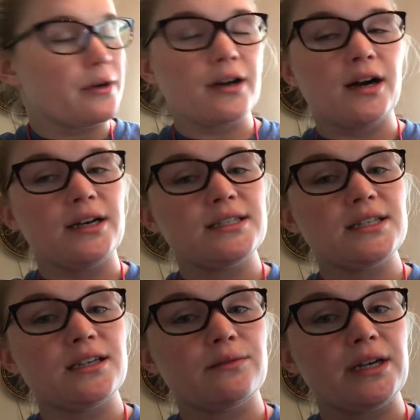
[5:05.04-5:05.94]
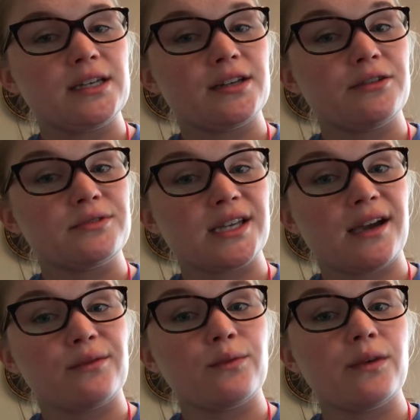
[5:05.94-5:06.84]
on D and we need to go
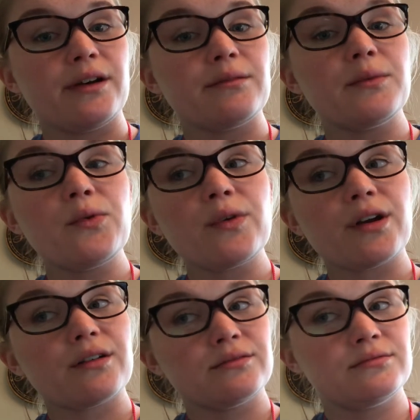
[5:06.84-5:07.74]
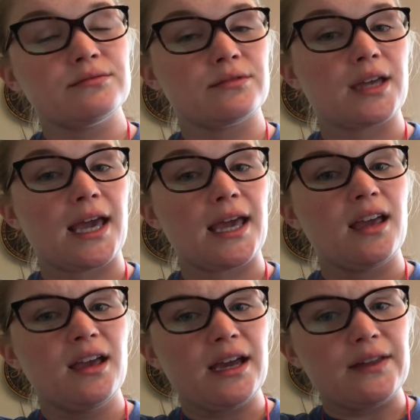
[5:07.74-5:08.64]
down one more, okay,
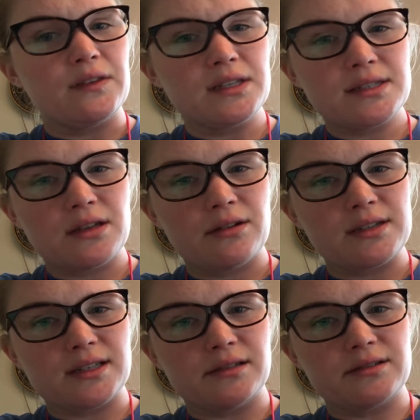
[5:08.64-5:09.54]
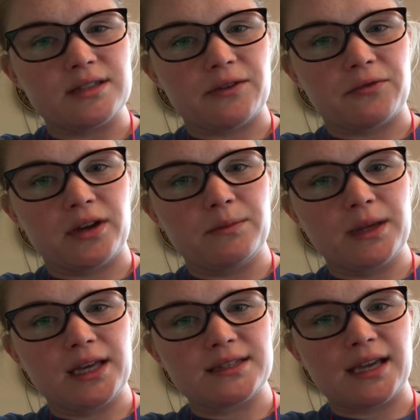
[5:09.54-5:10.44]
and this note is a little different
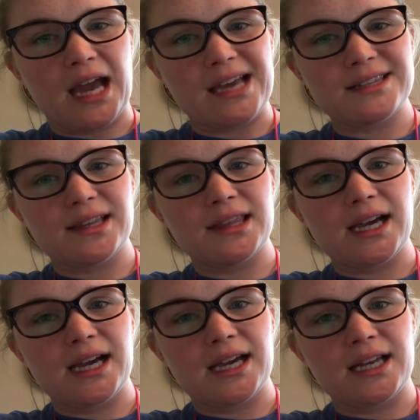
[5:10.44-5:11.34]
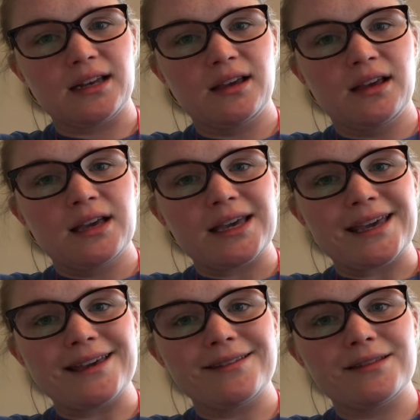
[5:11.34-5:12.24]
because it has a line
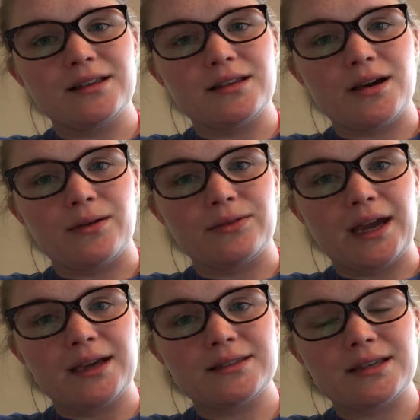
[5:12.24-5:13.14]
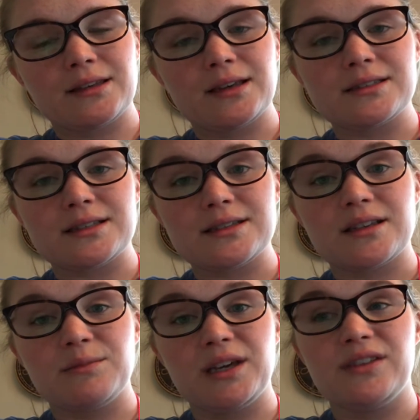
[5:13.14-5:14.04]
in the note. That is telling us it's going to
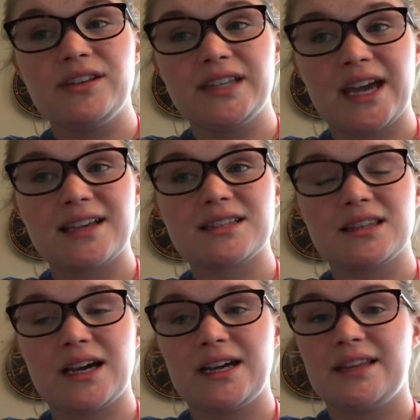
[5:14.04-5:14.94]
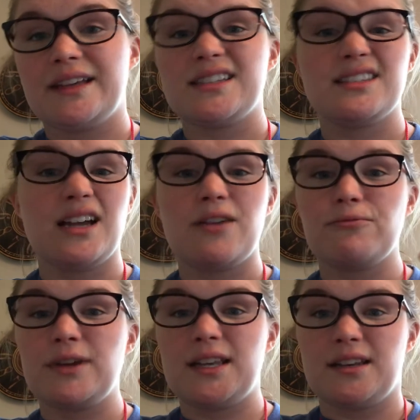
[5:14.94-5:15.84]
be on the next line. That's not
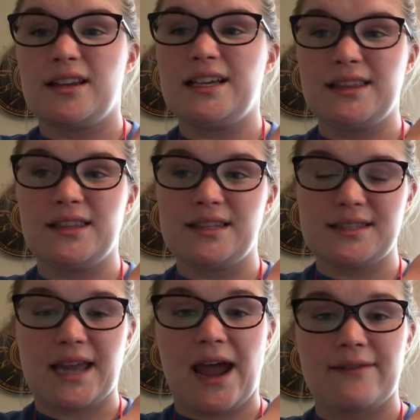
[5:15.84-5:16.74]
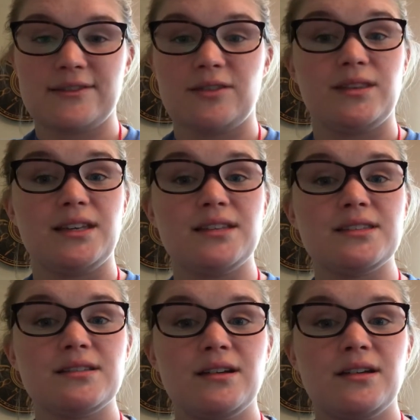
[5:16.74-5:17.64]
written in the staff. So
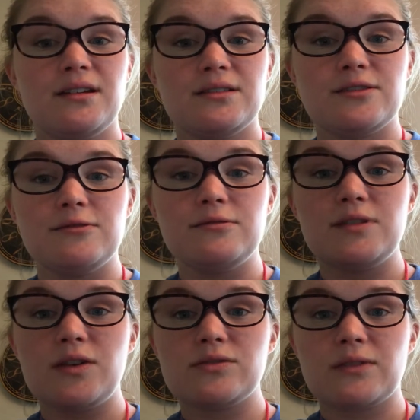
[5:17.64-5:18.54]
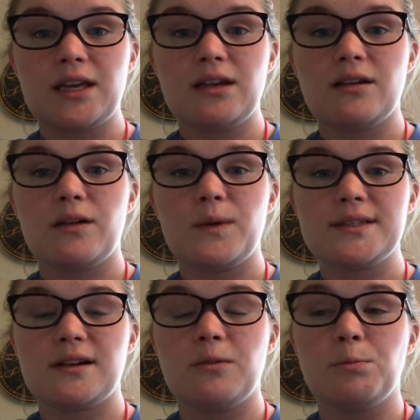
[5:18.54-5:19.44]
these two notes right here are what's
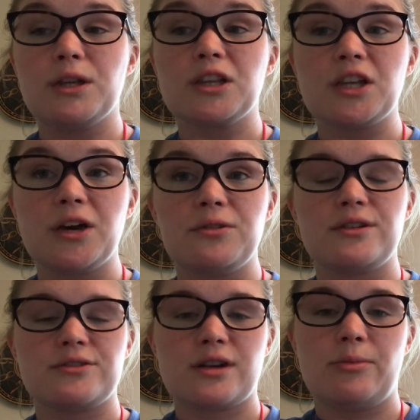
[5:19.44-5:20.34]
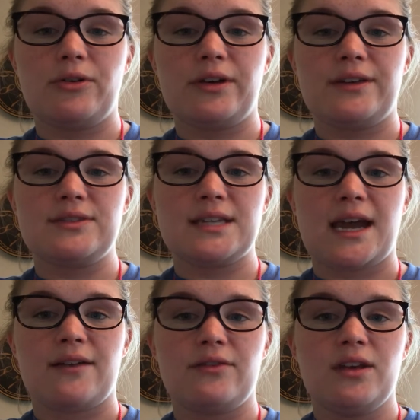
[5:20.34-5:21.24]
called below the treble clef
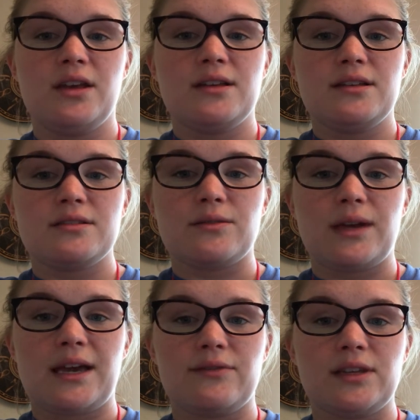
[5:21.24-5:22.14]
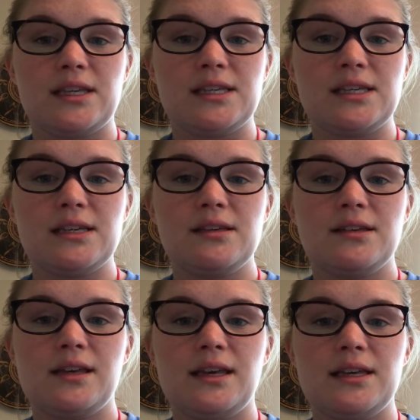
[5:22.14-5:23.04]
staff. So we have E,
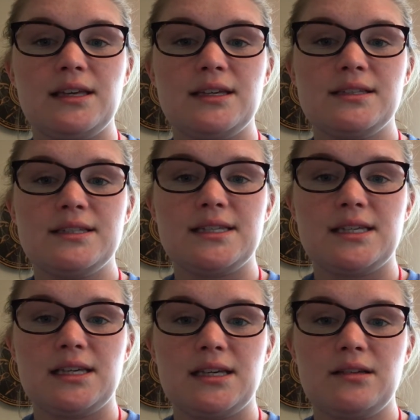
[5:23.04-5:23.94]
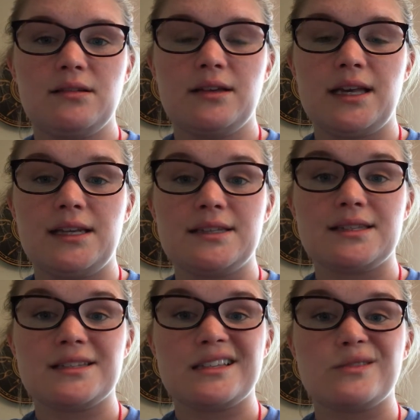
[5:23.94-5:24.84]
E, D, and
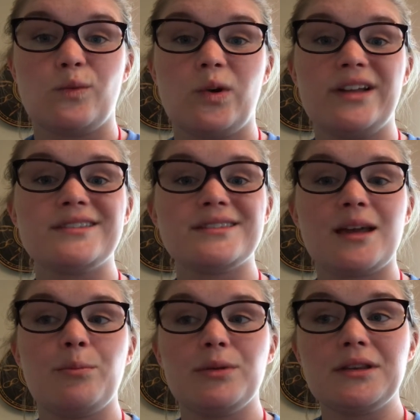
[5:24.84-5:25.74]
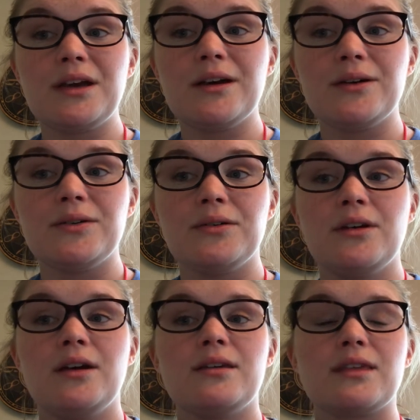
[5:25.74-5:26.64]
since it's one step below,
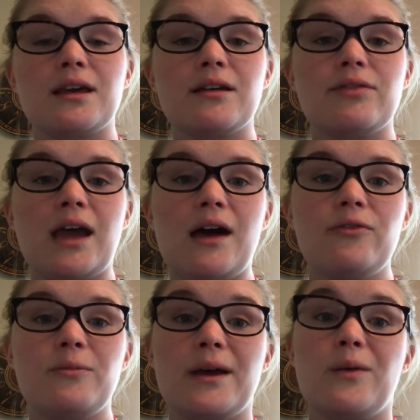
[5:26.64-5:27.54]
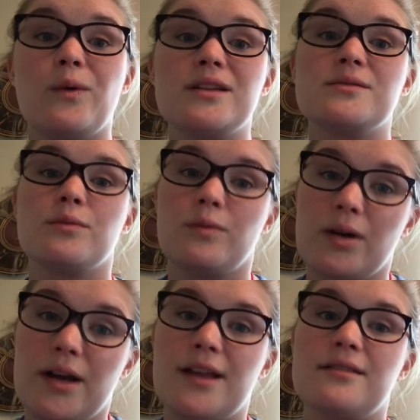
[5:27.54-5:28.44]
think of the alphabet. What's
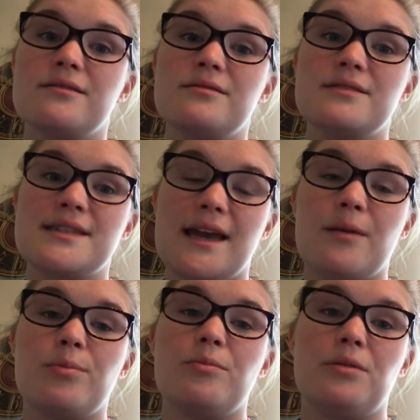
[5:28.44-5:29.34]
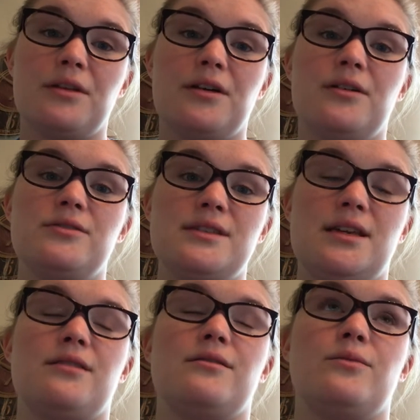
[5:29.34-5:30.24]
one step below
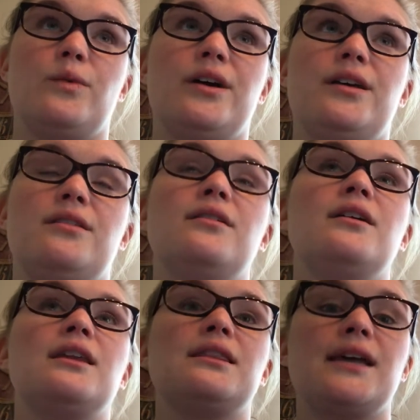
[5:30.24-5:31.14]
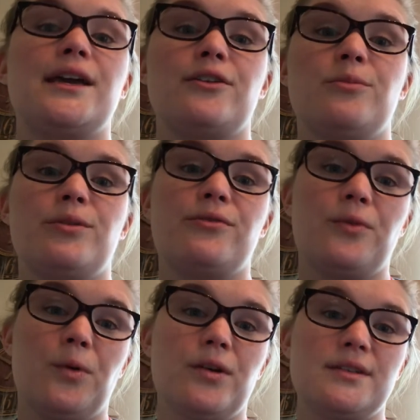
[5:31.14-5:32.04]
D, or one letter
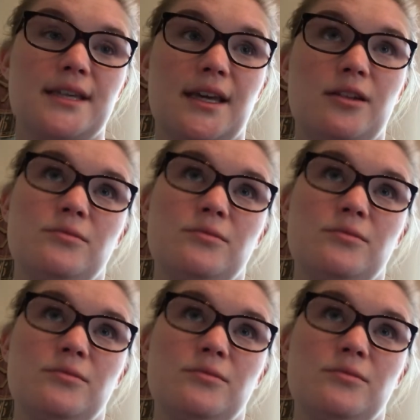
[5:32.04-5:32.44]
before D?